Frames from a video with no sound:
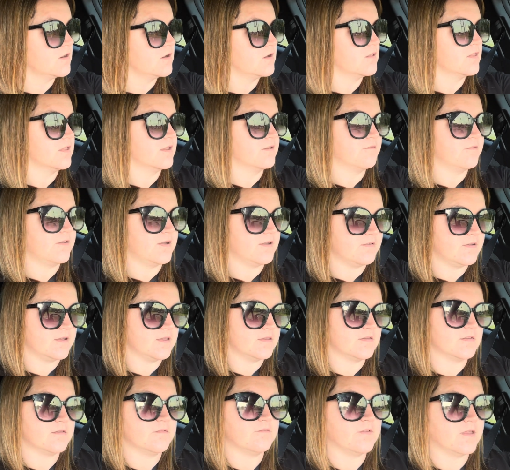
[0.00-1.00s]
like five
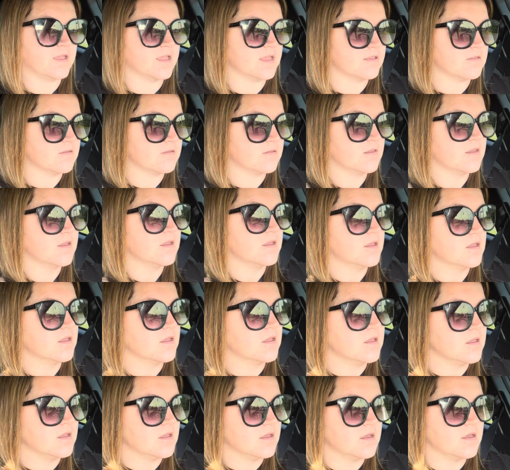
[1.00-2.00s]
days in advance
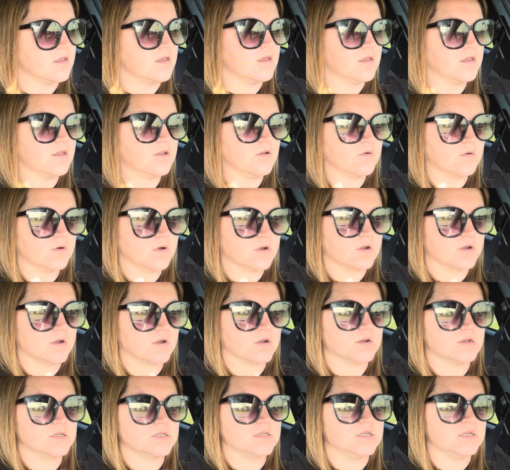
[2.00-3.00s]
in
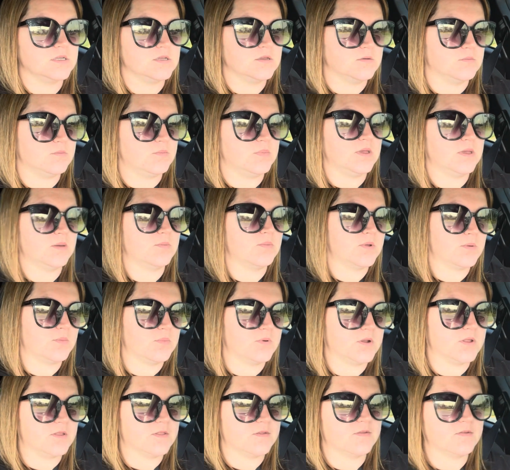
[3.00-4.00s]
order to be able to
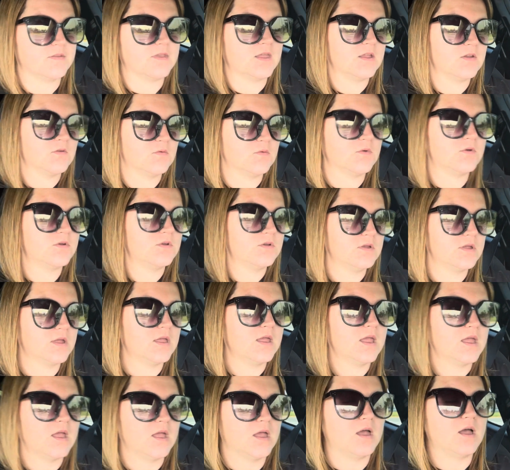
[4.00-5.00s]
put on the schedule.
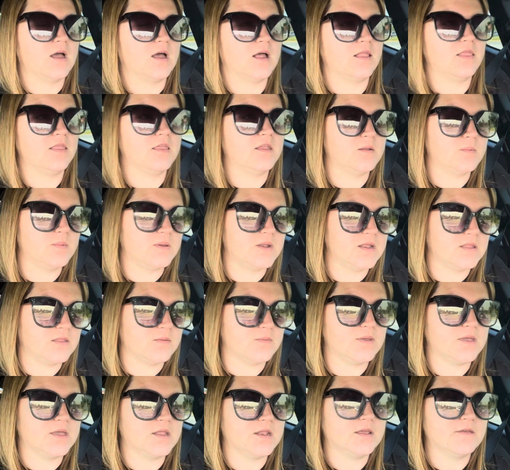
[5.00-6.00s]
A little bit at the
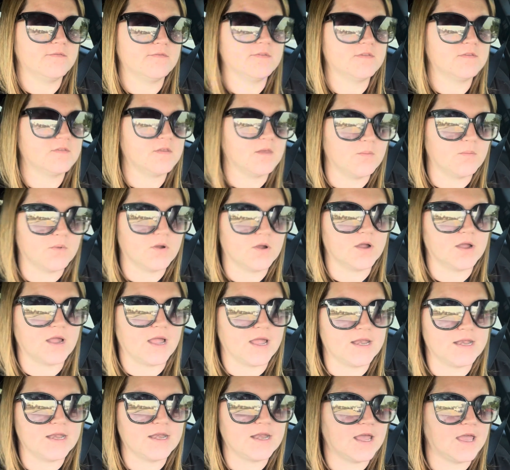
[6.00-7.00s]
beginning of the summer,
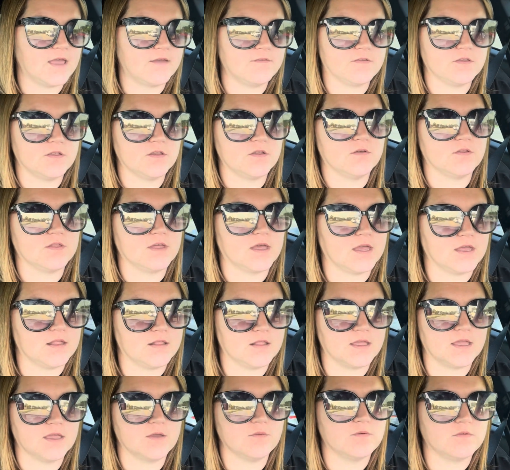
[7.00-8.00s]
I didn't have to do that.
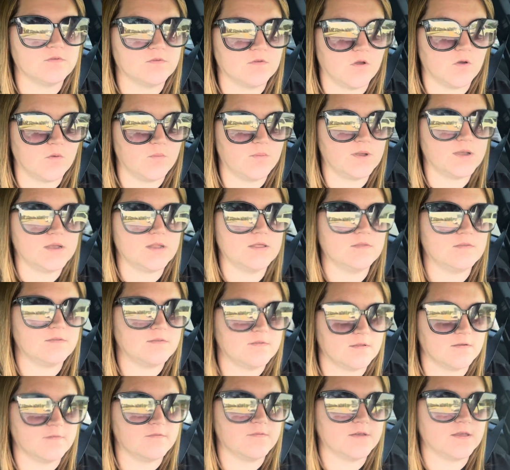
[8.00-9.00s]
Like it was open and
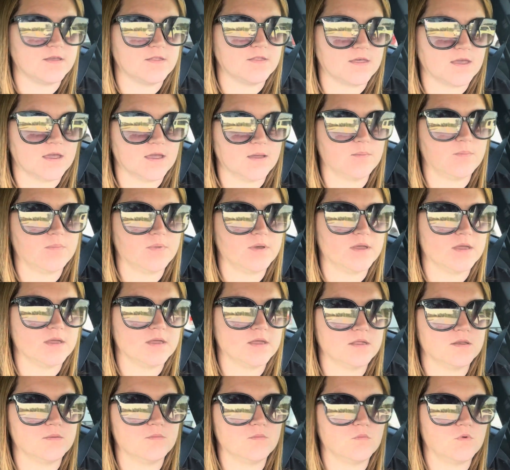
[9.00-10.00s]
stuff like that,
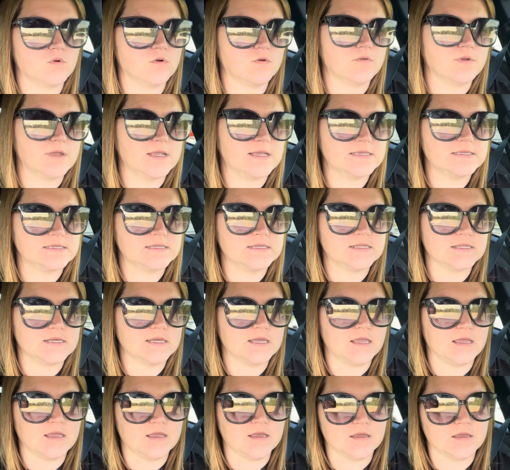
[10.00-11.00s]
but more
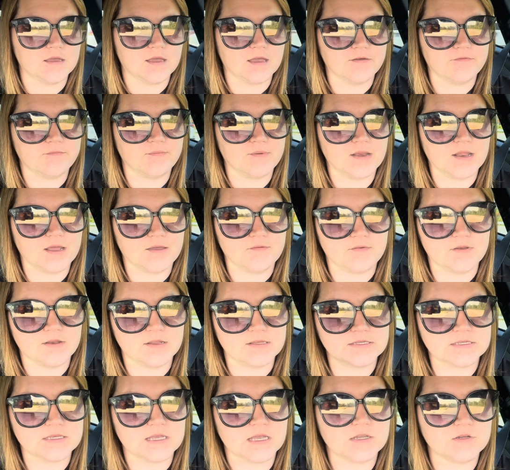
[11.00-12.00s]
recently I've been having
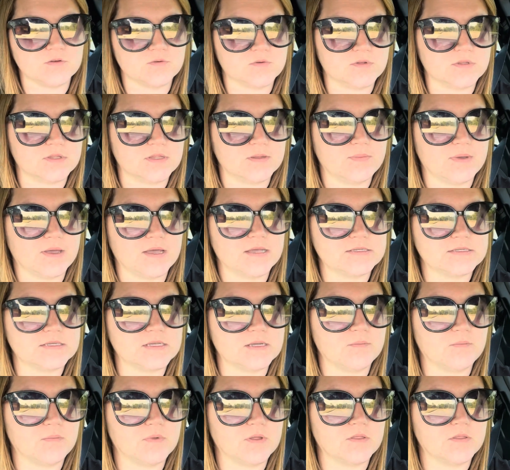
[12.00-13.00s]
to schedule in the past
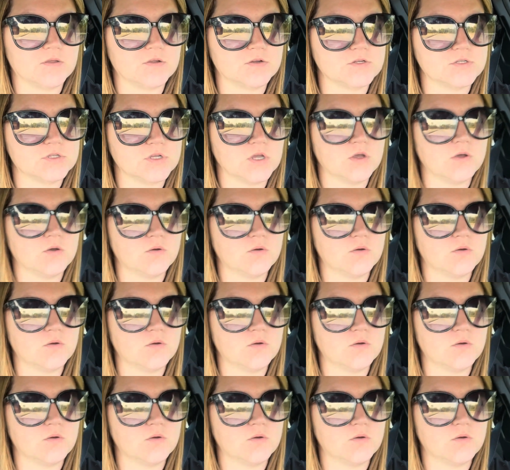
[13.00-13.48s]
like month or so,